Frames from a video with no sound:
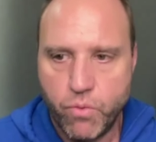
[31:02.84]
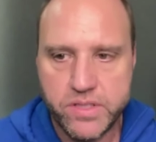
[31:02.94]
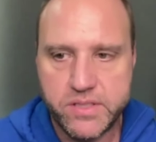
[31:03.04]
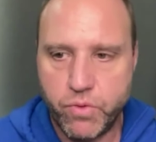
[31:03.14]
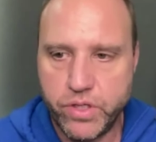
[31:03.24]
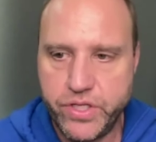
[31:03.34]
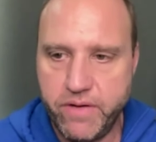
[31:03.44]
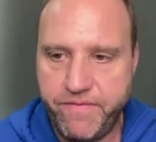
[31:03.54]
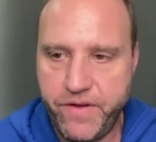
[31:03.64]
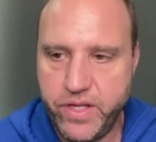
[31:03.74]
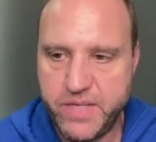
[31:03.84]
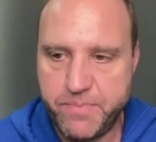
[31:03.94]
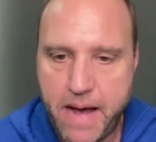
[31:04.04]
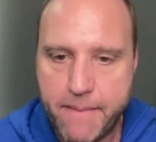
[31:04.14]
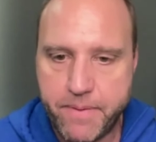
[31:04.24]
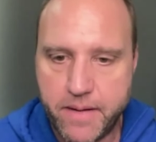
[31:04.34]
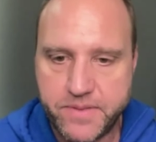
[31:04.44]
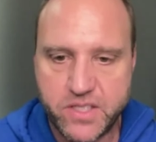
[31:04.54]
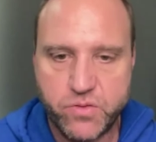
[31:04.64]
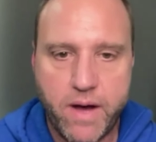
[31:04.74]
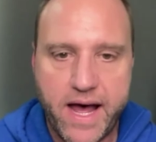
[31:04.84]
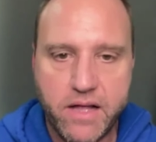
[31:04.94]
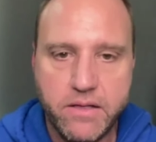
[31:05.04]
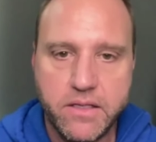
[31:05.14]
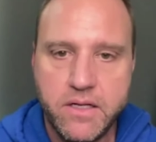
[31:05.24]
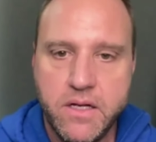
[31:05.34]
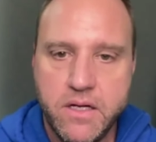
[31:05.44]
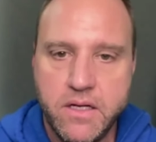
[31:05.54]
we'll do a few of these pop-ups as well.